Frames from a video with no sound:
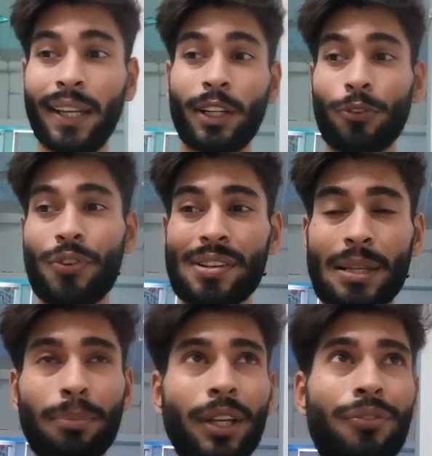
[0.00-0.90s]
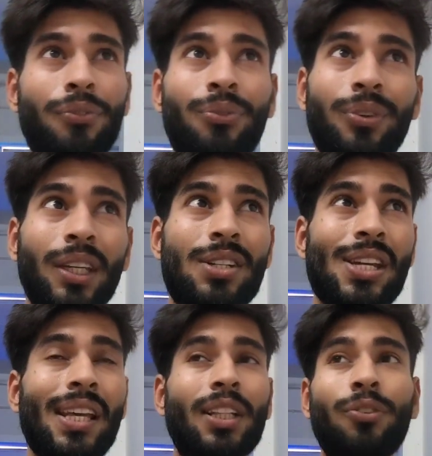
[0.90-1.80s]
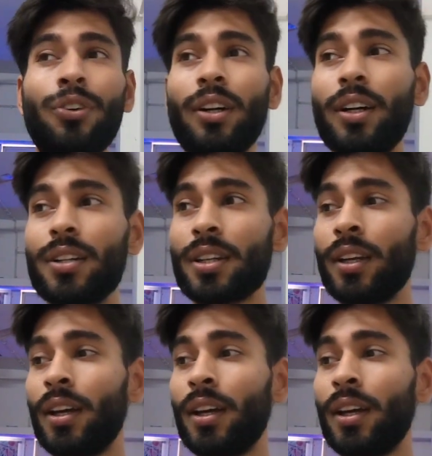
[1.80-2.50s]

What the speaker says: Now, for example, if we take the word